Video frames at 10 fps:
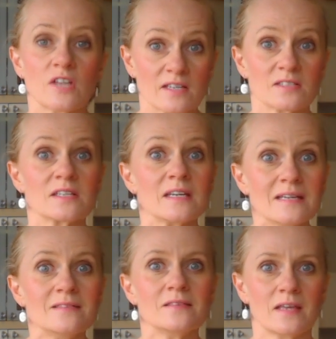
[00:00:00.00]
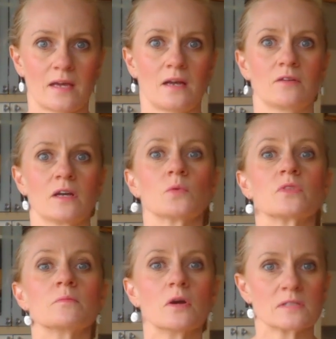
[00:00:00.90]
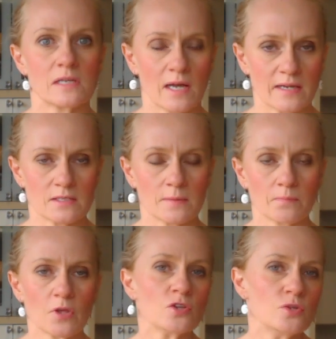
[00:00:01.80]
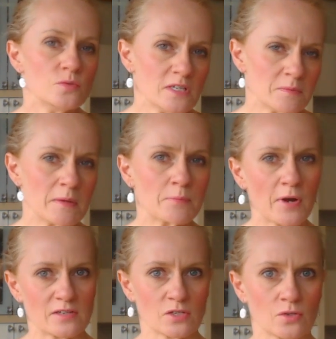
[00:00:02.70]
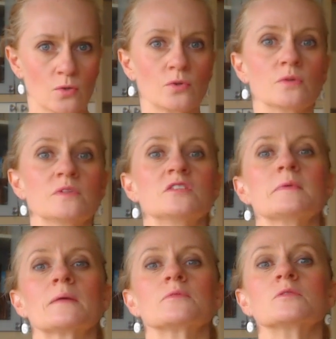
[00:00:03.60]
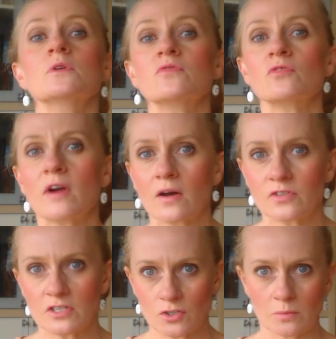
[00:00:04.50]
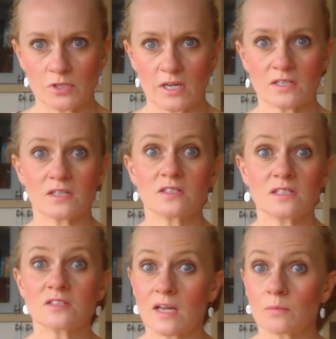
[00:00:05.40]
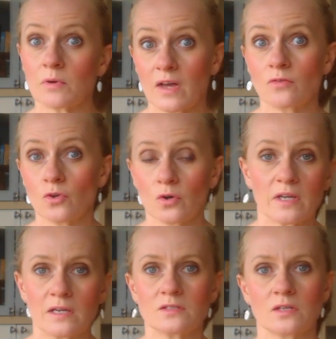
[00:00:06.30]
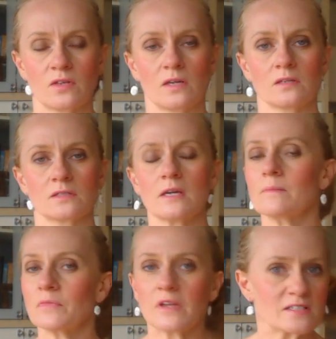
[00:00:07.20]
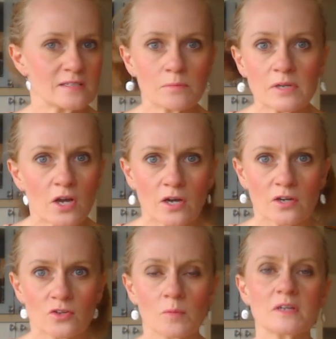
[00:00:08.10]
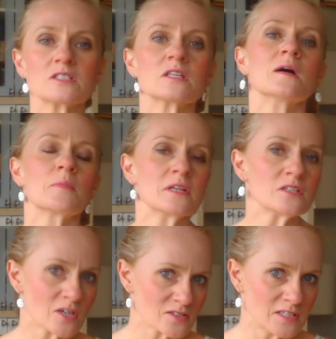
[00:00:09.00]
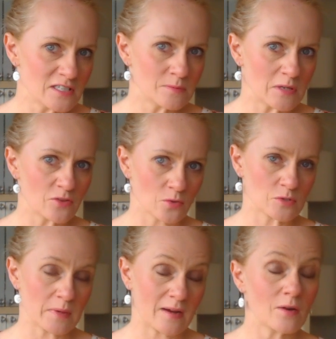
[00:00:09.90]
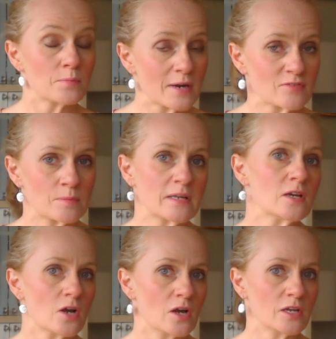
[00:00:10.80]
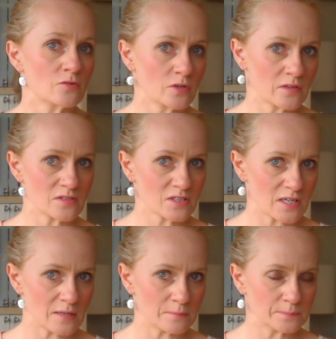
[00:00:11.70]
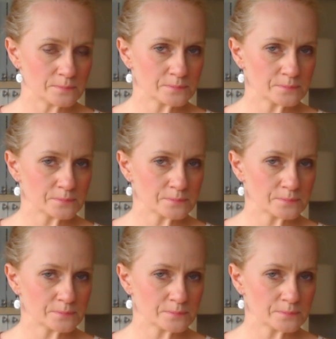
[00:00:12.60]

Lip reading: desk in the area with the most light. You need to be practical. You need to be able to move around each object and sit down without knocking into things. It's simply ergonomics, but it does need to be thought about, preferably earlier on in the scheme.